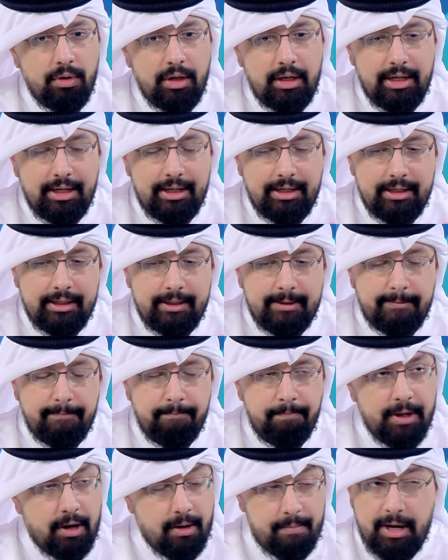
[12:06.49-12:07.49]

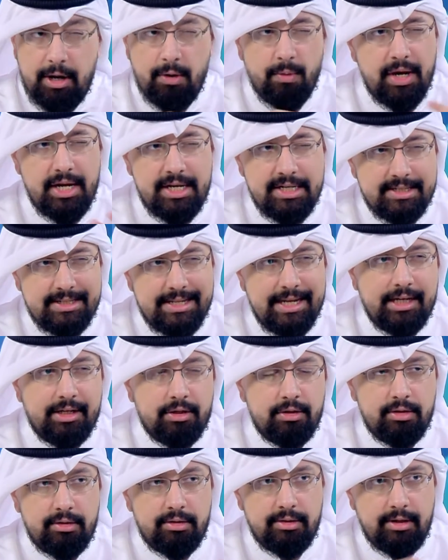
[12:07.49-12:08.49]
there are many ways they
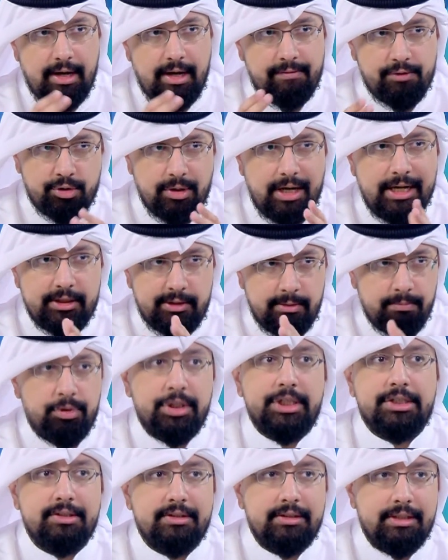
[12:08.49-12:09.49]
could have tried to
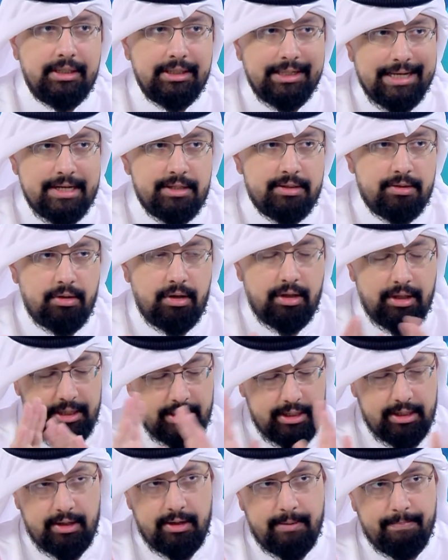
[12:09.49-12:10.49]
breach the castle,
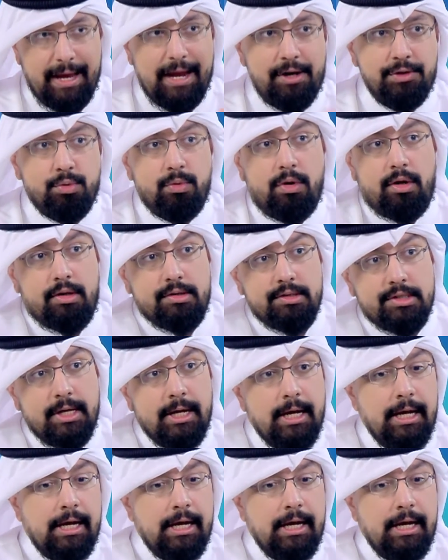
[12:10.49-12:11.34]
the palace walls.